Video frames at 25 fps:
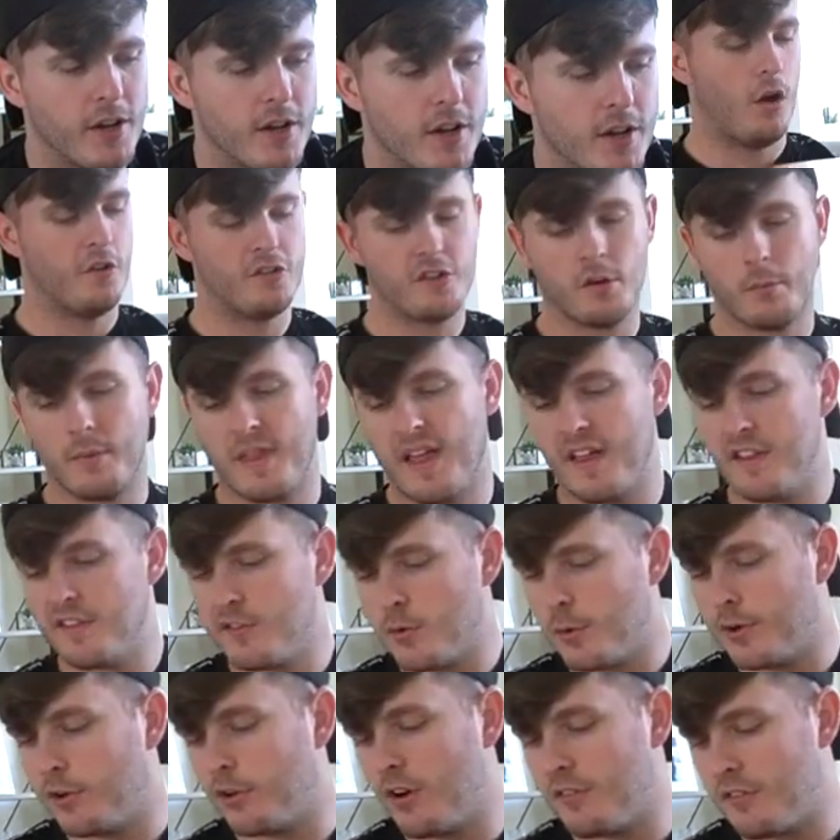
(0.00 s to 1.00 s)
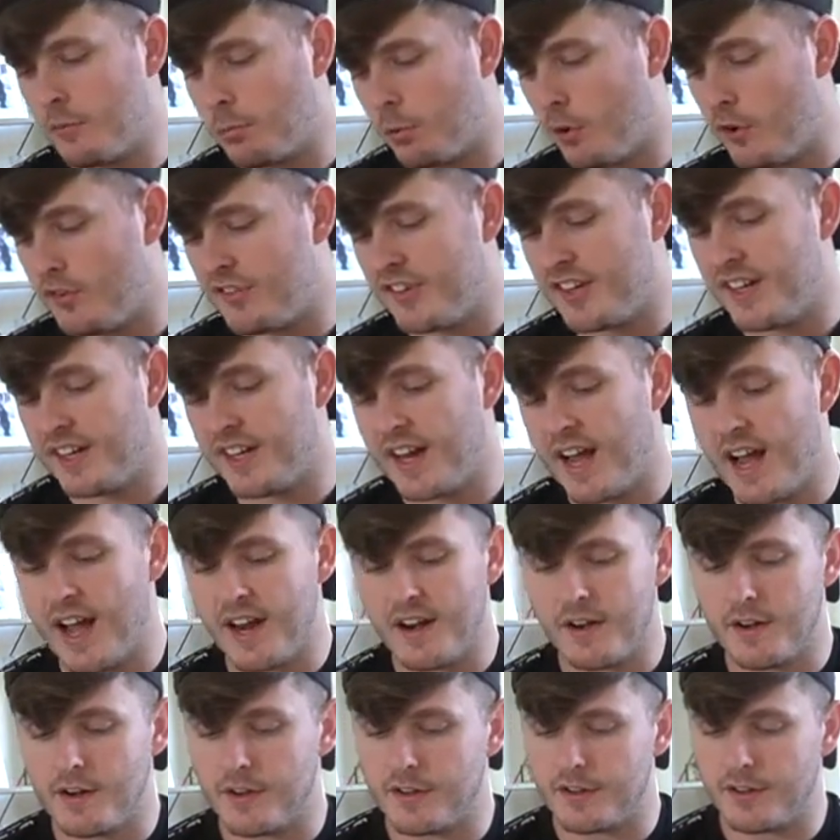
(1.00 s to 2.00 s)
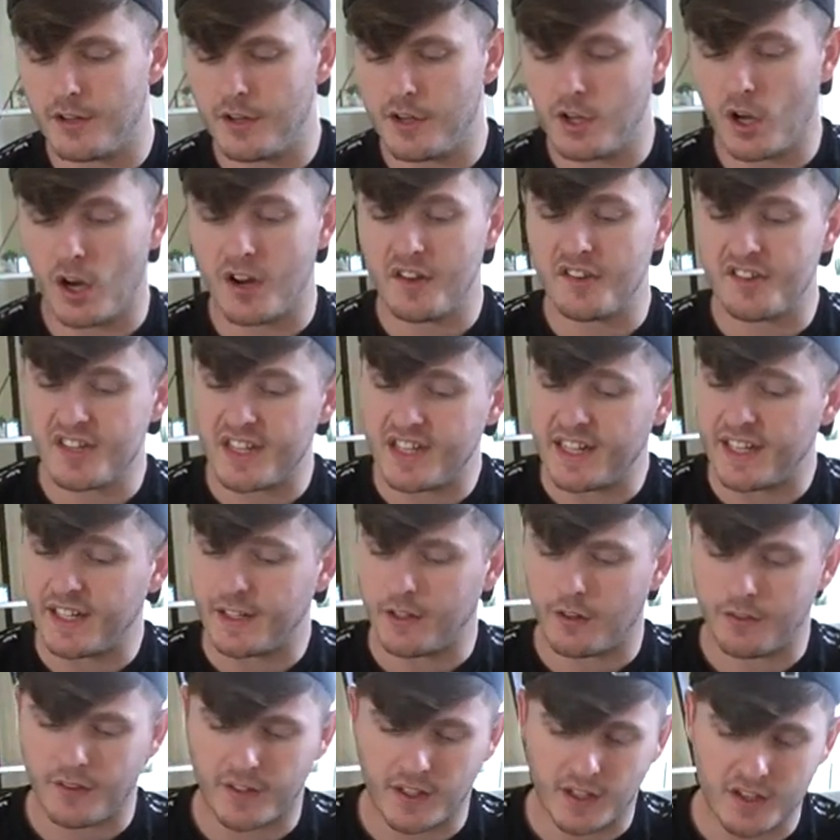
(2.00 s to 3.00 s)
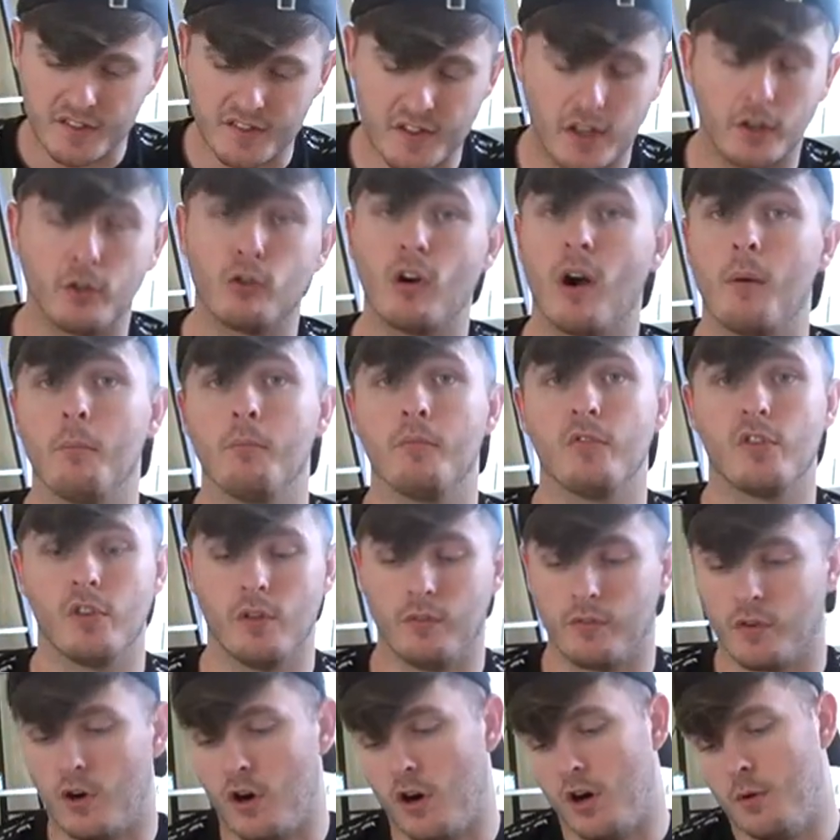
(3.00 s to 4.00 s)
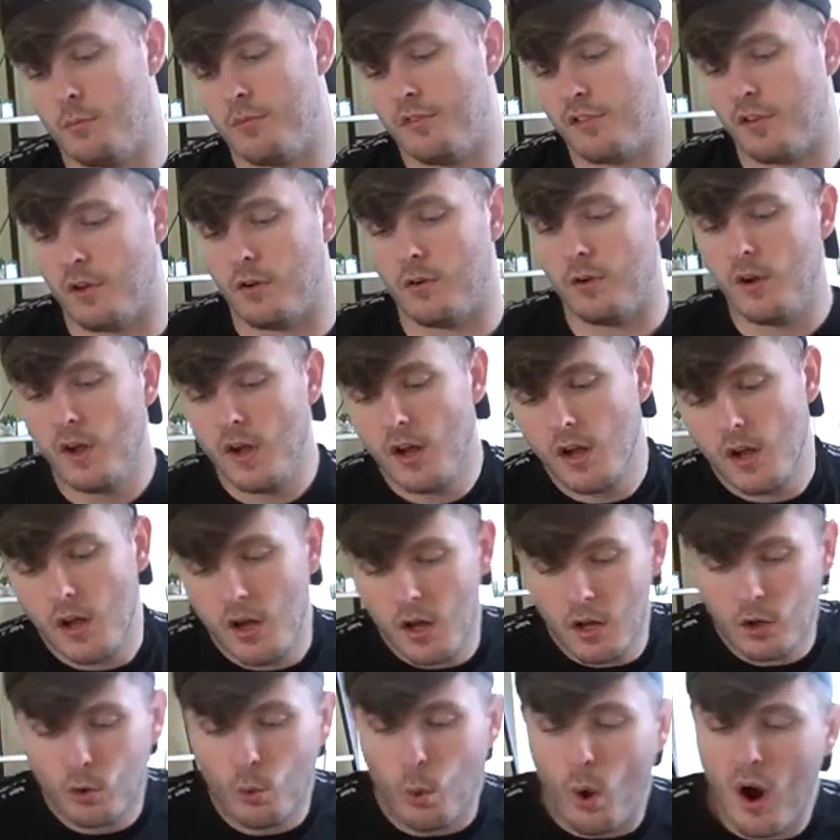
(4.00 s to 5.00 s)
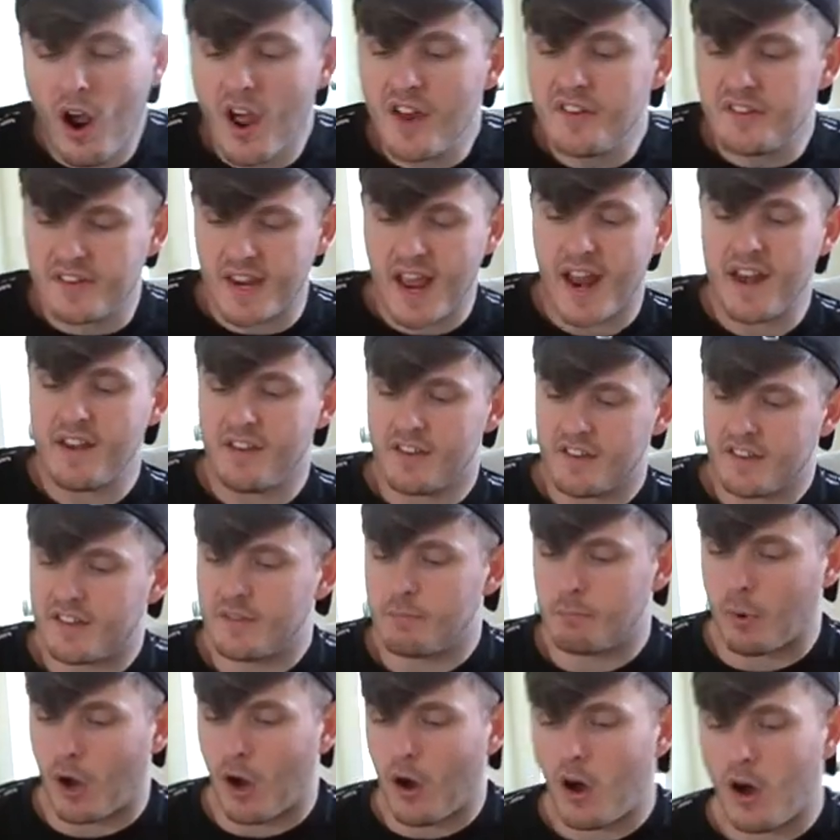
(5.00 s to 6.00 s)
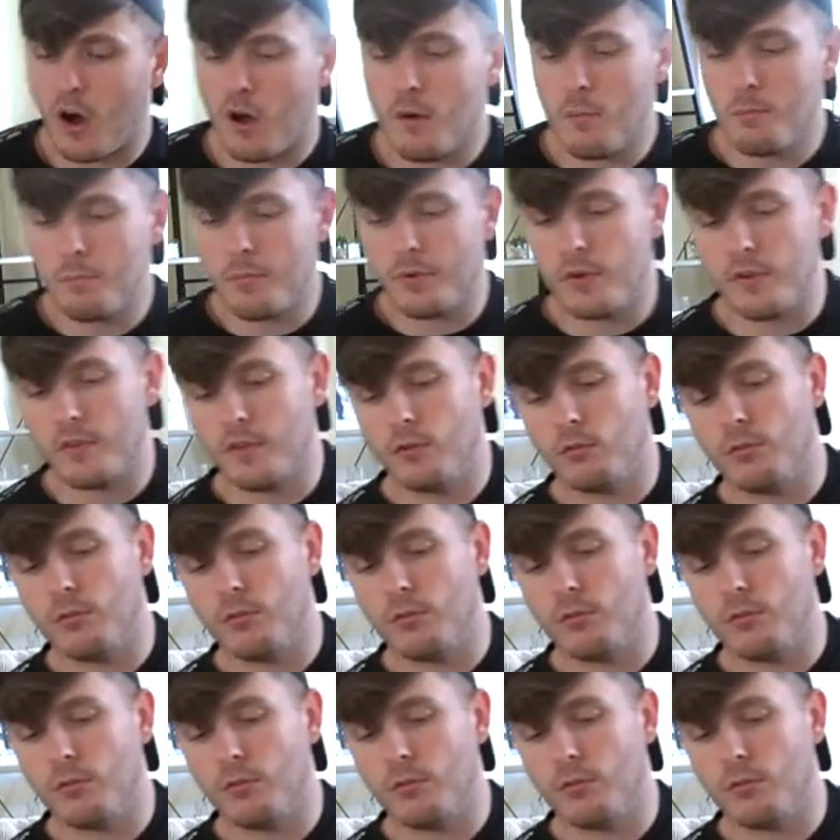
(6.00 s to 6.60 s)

On top of that, there's 20 grams of protein and 19, I think it said, grams of carbs. So quite a dense bar, but the